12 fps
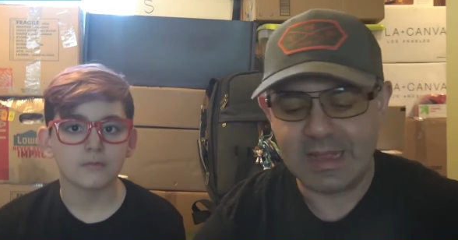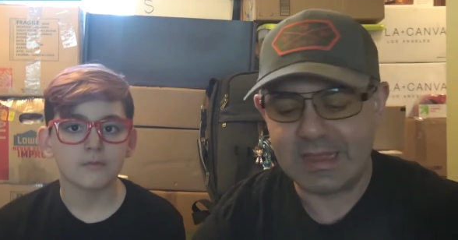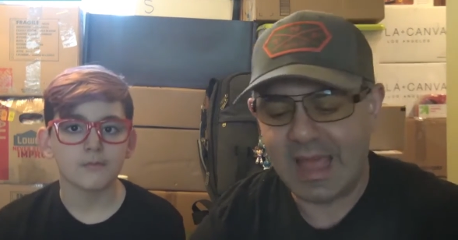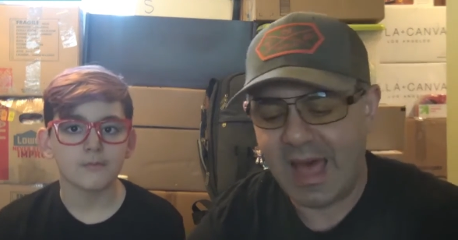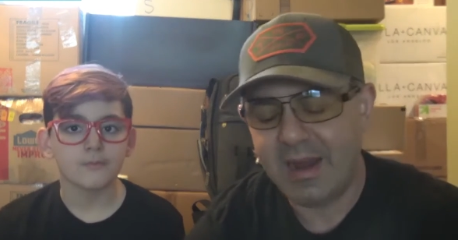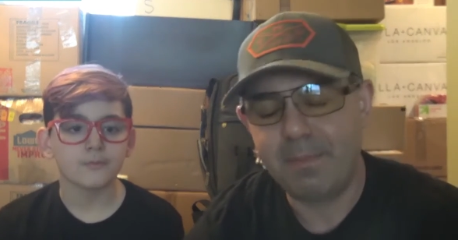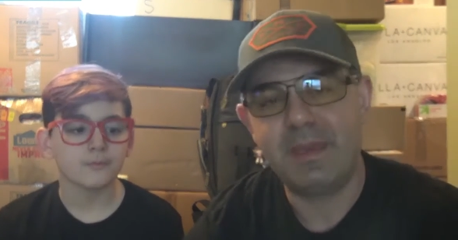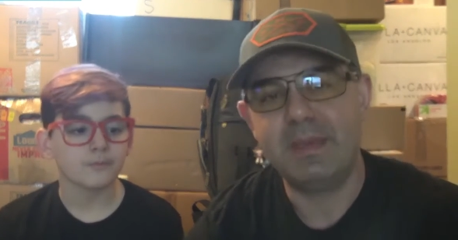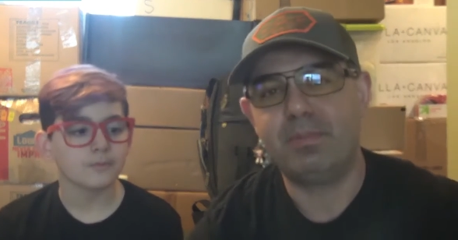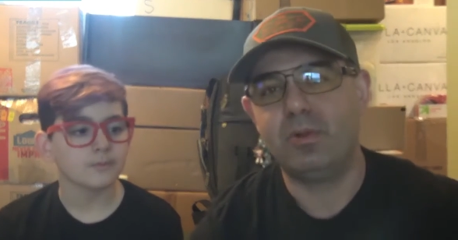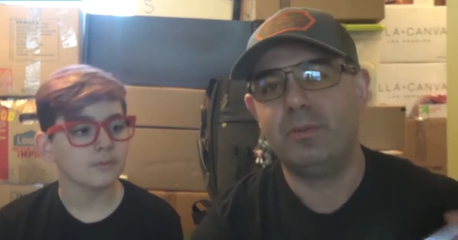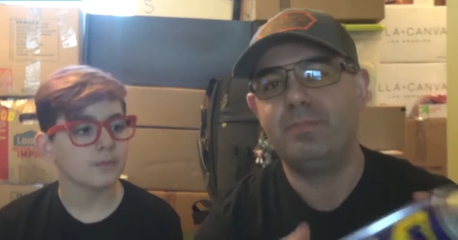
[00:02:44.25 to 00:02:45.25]
Speaker 1: A lot of
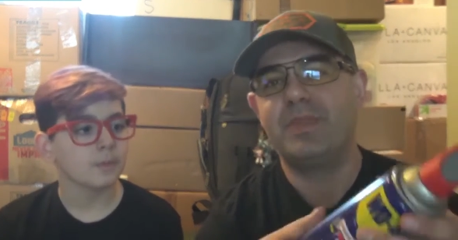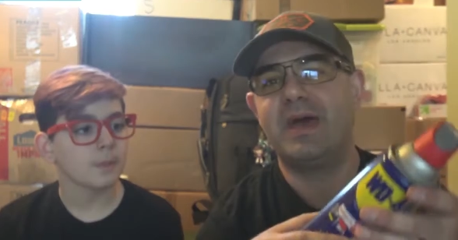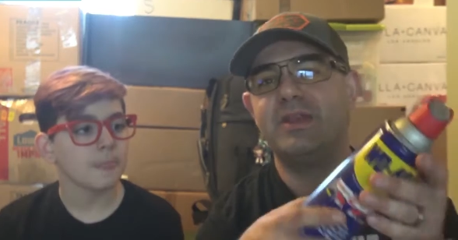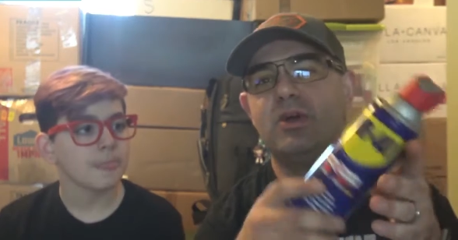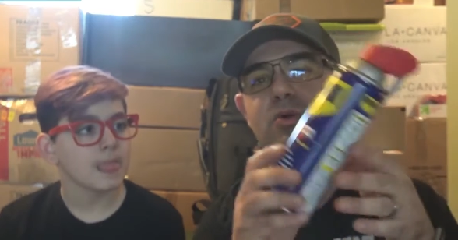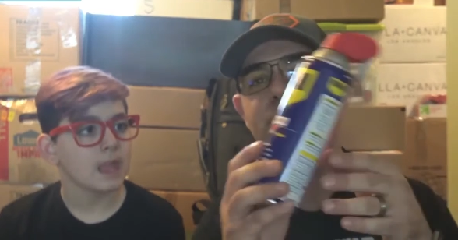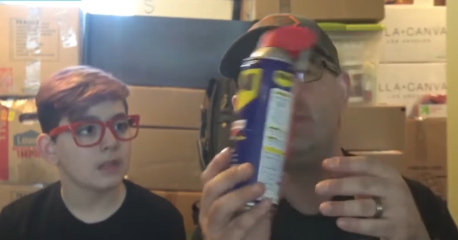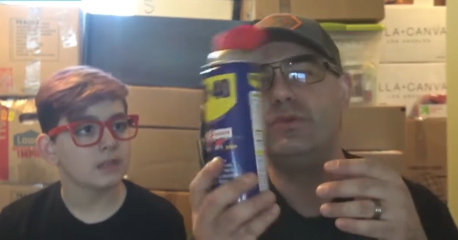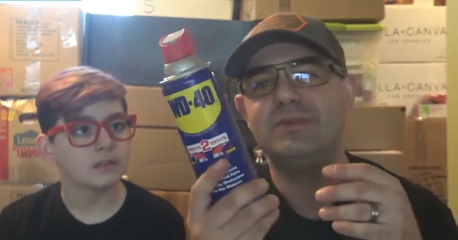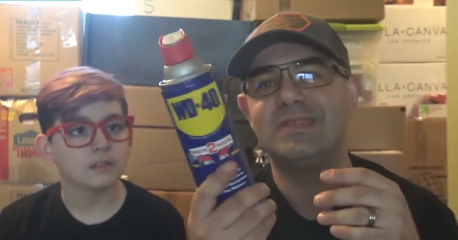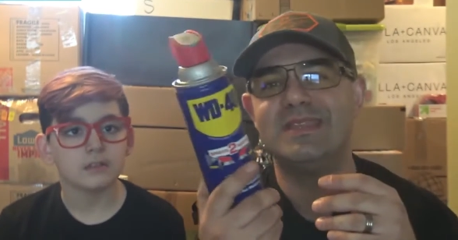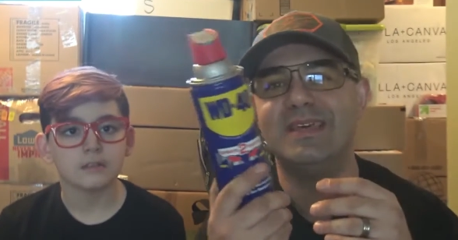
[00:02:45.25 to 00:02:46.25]
people I know use